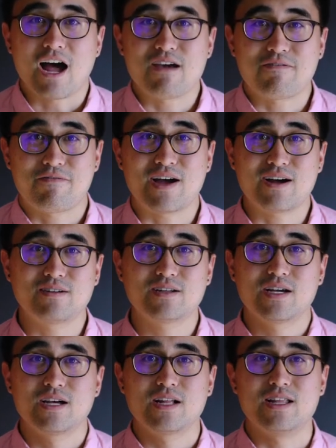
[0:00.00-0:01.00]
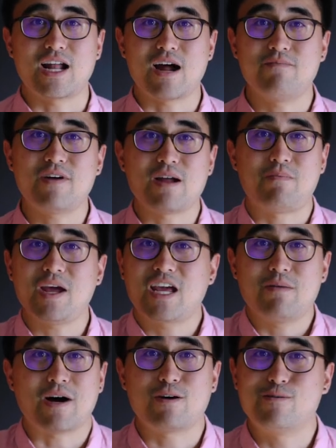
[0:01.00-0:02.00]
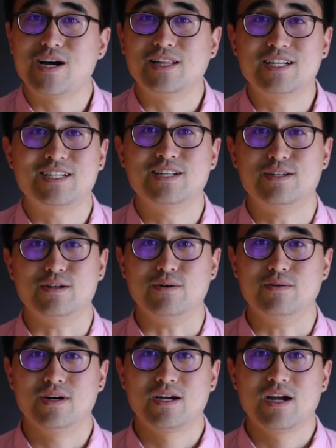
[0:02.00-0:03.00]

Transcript: I found that I'm very picky about who I listen to.